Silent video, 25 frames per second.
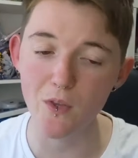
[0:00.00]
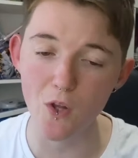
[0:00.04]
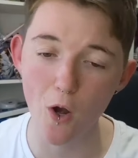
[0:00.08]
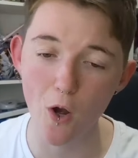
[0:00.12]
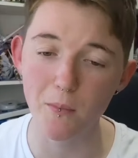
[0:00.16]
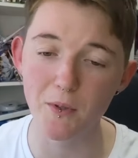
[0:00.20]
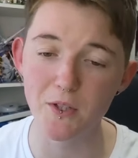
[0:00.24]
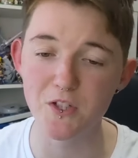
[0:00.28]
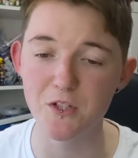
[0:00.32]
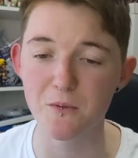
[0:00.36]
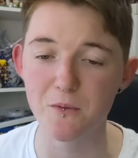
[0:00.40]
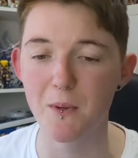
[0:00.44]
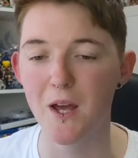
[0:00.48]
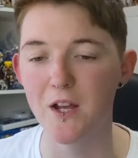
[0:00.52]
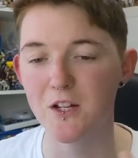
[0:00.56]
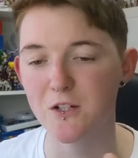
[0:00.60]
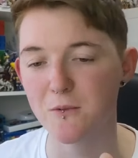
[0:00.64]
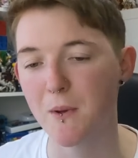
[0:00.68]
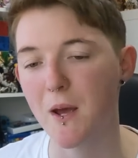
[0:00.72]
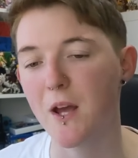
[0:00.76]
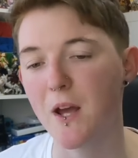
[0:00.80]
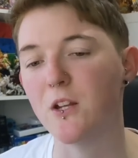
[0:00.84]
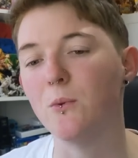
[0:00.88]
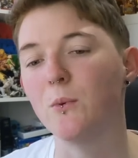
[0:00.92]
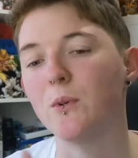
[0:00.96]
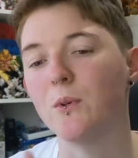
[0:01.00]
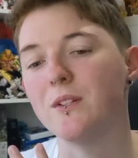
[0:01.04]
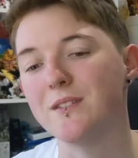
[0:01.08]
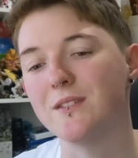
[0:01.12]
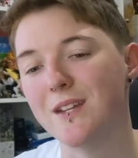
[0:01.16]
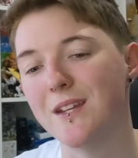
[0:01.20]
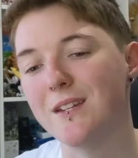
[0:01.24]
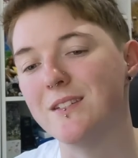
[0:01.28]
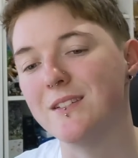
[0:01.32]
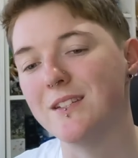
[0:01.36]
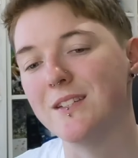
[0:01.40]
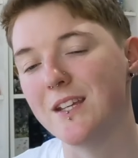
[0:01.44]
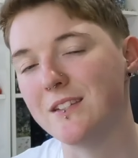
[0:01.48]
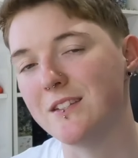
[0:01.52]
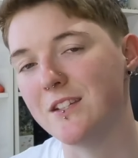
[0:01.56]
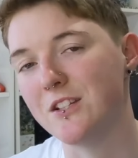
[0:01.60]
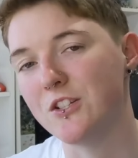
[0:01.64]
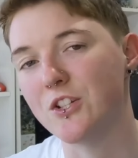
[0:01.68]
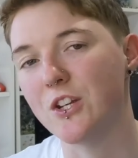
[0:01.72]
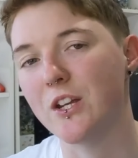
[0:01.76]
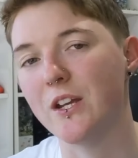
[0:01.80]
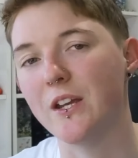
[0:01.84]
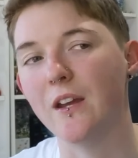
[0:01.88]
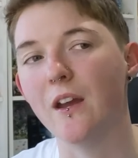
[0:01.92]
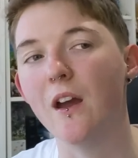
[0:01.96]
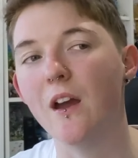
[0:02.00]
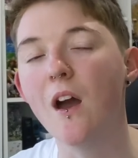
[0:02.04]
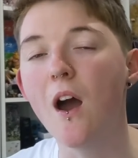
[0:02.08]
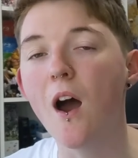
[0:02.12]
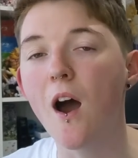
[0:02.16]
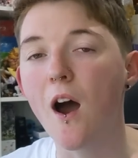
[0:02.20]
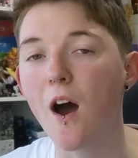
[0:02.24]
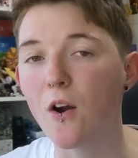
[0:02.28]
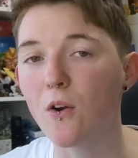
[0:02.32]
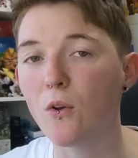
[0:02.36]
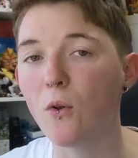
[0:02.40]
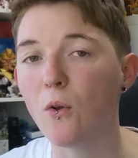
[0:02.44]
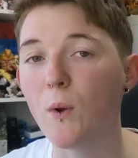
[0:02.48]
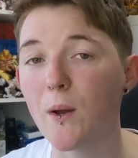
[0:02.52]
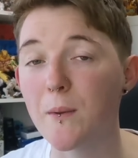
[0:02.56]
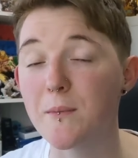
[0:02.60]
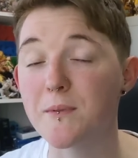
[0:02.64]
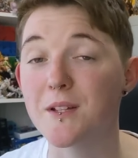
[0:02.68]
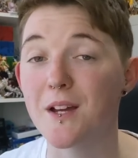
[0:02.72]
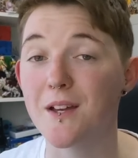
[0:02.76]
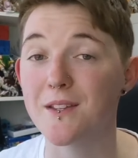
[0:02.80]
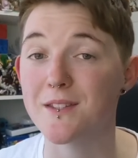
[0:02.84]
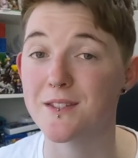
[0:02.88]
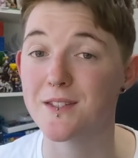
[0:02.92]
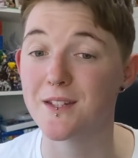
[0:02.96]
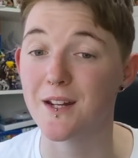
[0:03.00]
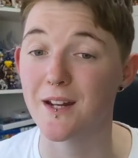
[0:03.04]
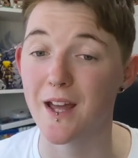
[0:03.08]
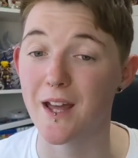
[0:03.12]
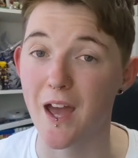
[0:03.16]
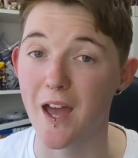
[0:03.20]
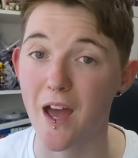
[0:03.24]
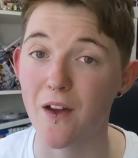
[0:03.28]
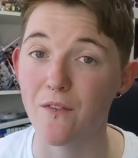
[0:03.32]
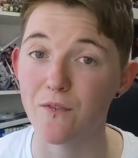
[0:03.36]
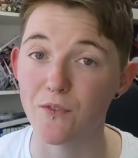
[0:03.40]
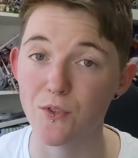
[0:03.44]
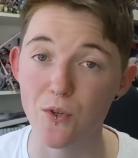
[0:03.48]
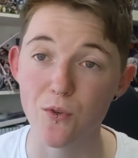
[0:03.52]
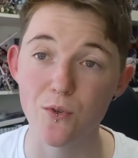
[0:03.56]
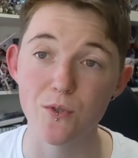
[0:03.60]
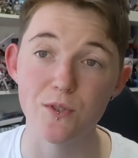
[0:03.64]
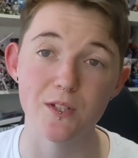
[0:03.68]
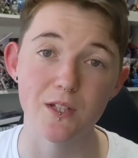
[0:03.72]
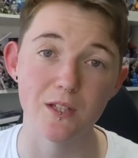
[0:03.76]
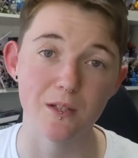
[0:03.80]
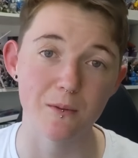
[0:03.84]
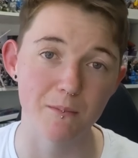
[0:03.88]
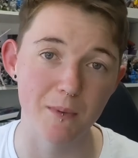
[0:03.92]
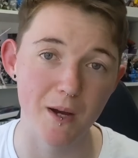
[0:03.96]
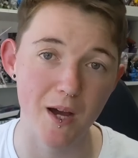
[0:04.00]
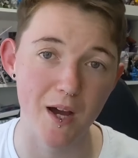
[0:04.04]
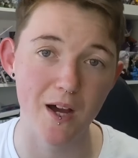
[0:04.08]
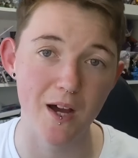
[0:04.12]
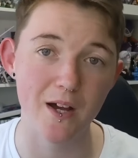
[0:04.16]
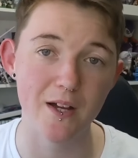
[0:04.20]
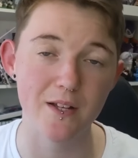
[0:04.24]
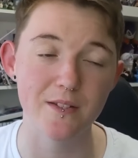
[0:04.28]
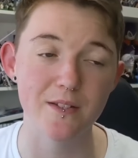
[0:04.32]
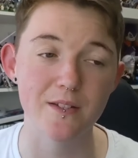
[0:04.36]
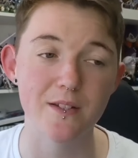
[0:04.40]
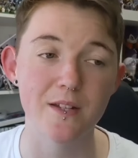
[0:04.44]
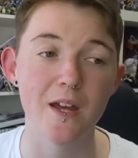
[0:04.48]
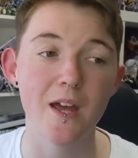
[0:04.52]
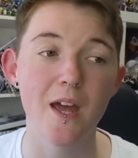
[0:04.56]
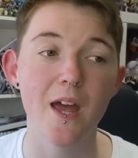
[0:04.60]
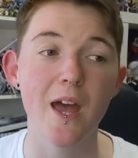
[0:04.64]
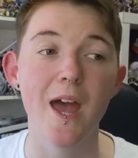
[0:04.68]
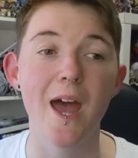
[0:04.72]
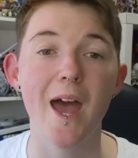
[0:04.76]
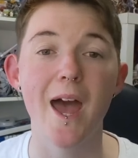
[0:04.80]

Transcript: Hobbylink Japan, Japan you want, and Zen and TCG are all websites that I have used in the past